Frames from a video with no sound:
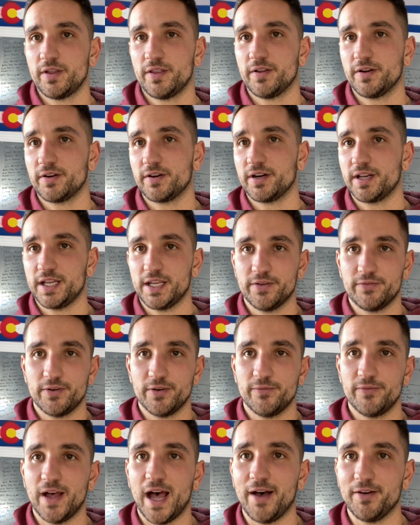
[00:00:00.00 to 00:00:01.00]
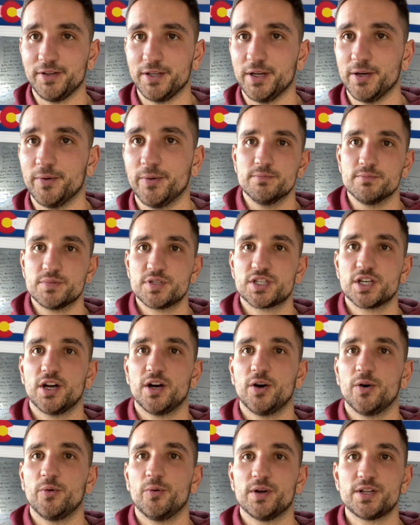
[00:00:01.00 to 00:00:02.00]
they're gonna give it a value.
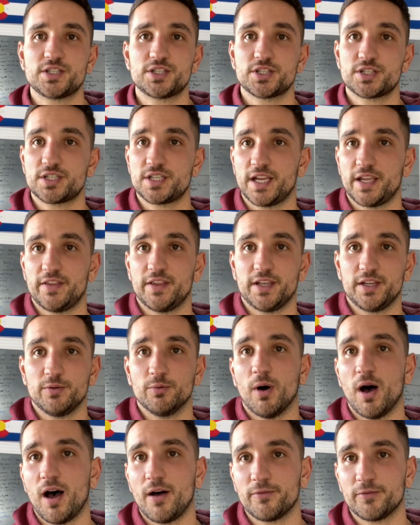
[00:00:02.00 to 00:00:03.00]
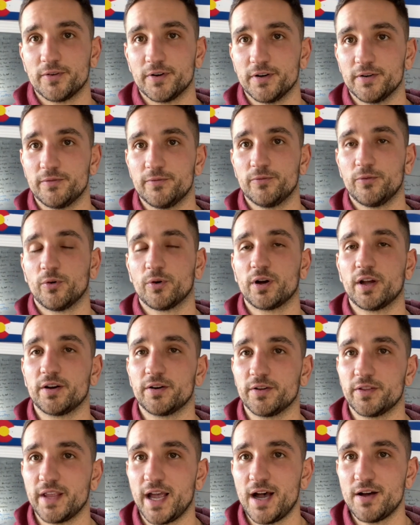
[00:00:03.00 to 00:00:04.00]
So let's just say that you offered
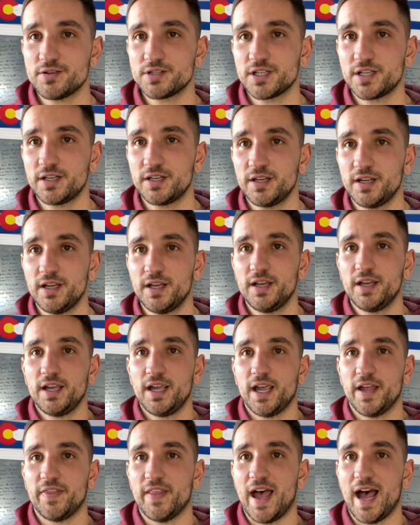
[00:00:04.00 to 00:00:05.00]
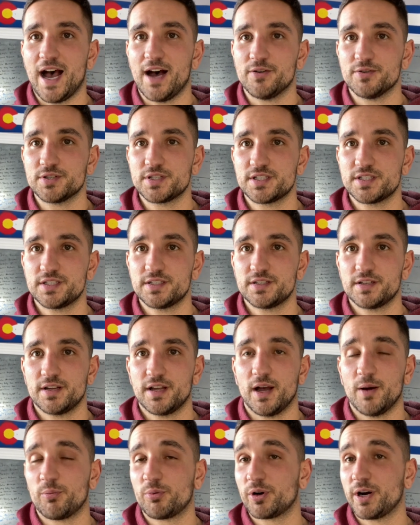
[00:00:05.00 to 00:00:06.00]
$400,000 and the house
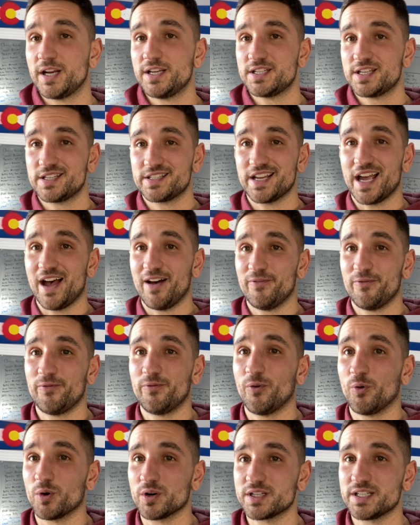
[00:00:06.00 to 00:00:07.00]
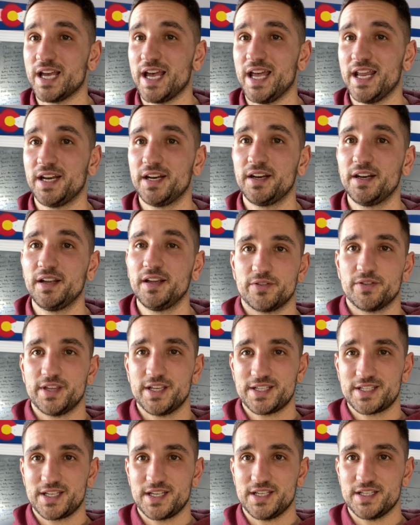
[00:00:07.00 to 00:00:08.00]
appraises at $410,000.
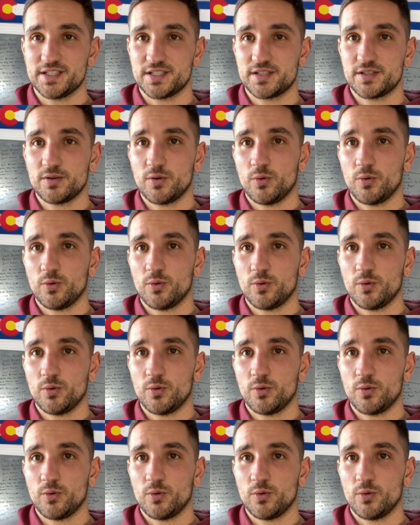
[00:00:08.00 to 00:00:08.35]
This is